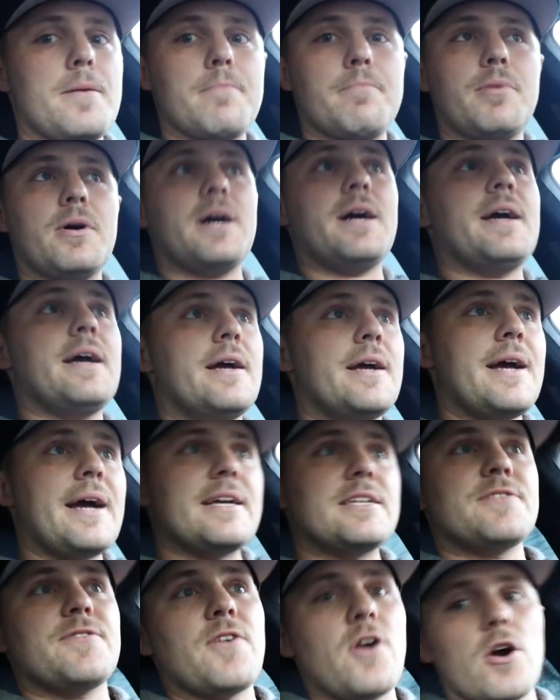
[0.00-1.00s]
but
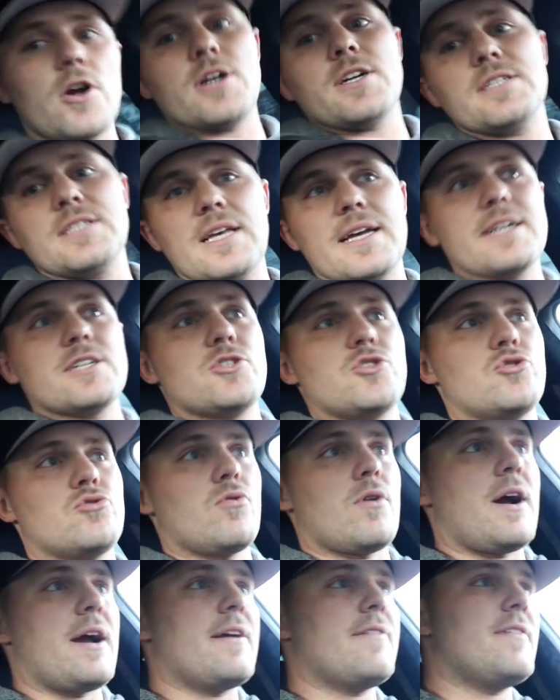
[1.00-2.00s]
as far as like
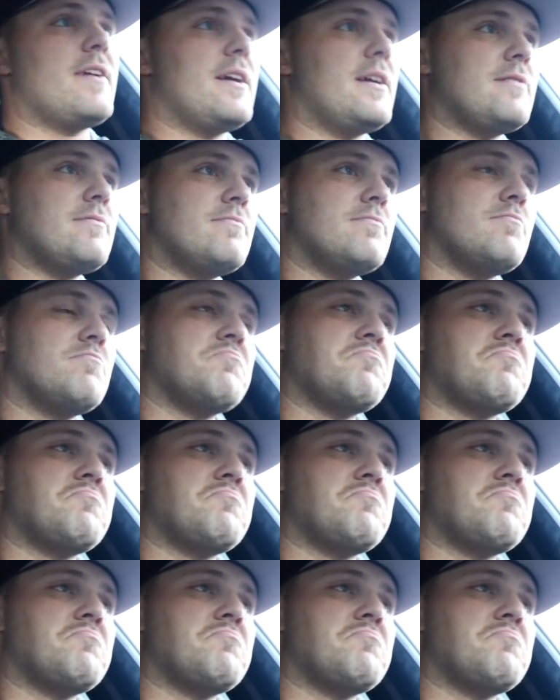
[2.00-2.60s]
driving,